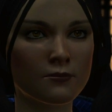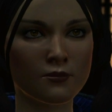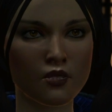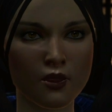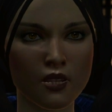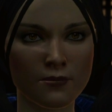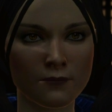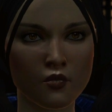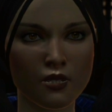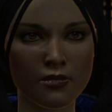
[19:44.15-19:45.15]
Brother,
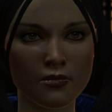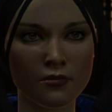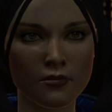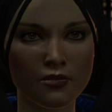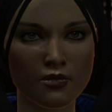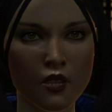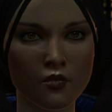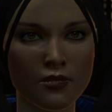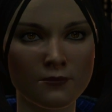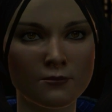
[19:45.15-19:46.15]
if we
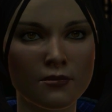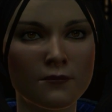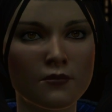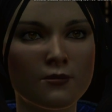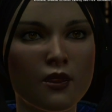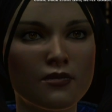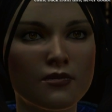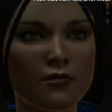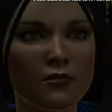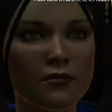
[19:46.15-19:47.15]
don't come back from
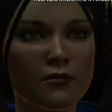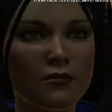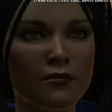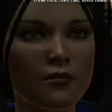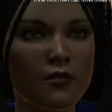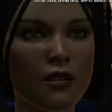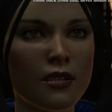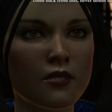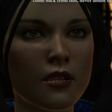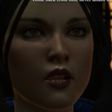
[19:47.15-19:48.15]
this,
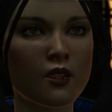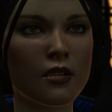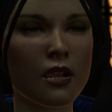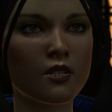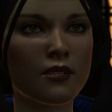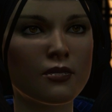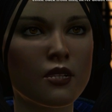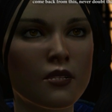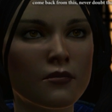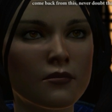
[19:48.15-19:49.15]
never doubt that I love you.